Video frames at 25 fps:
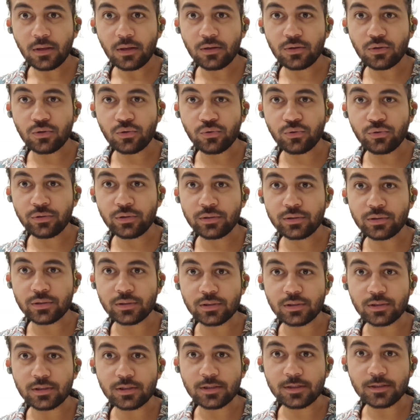Don't
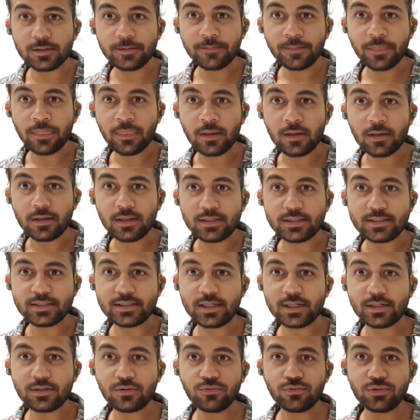
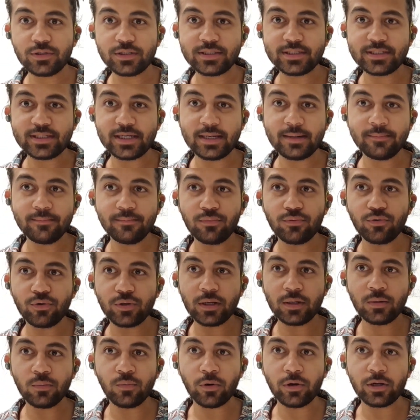stick to the same
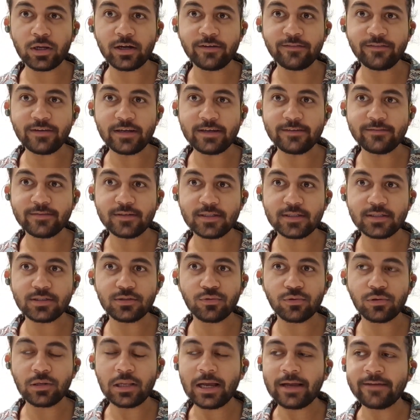boring vodka flavors.
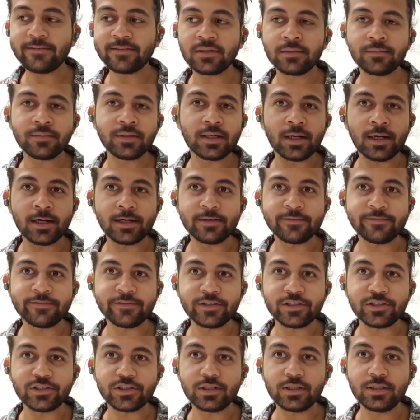Don't have something
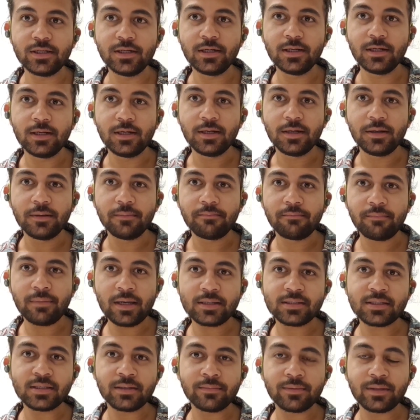artificial.
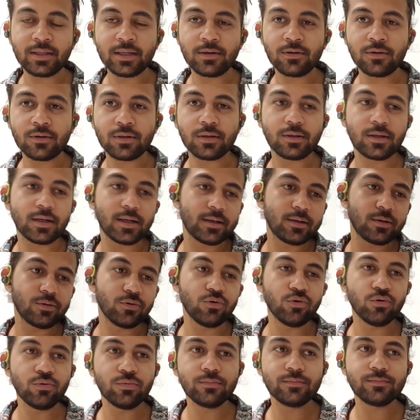Make something at
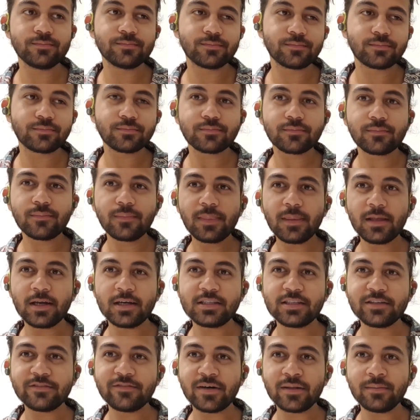home.
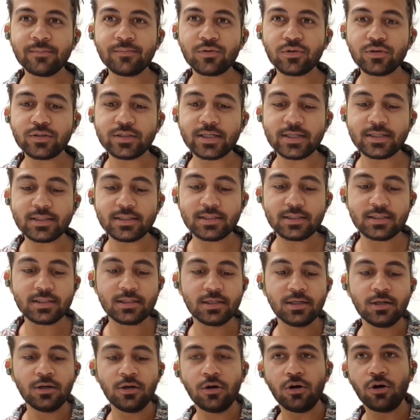It's a fun process,
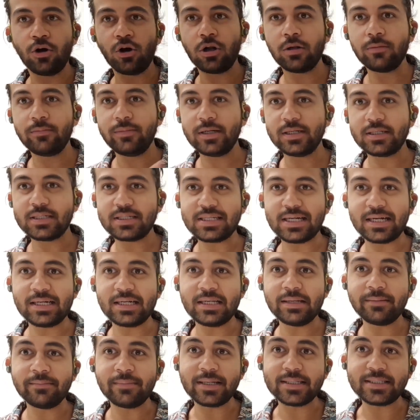albeit
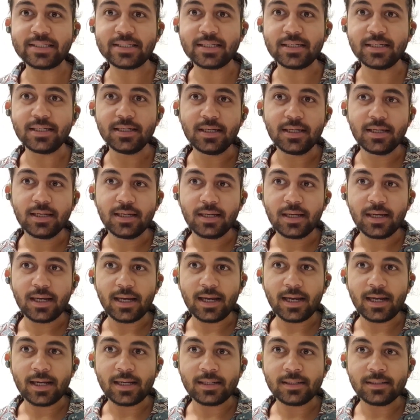slightly messy.
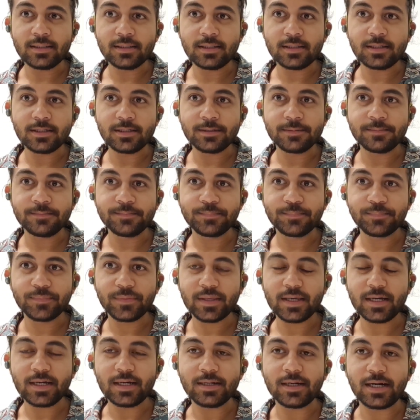And
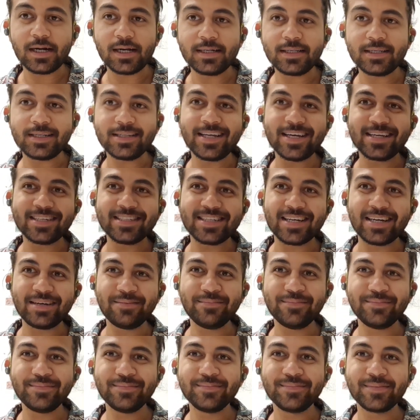yeah, until next
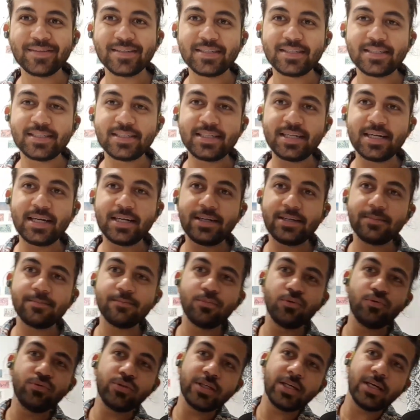time, stay
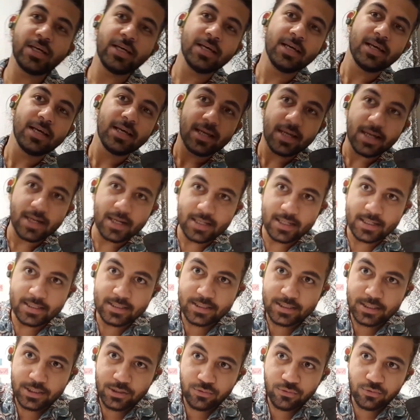boozy, and I'll
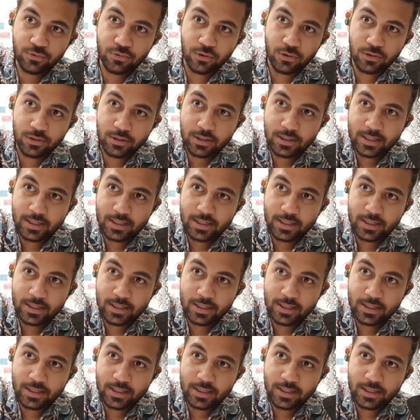see you on the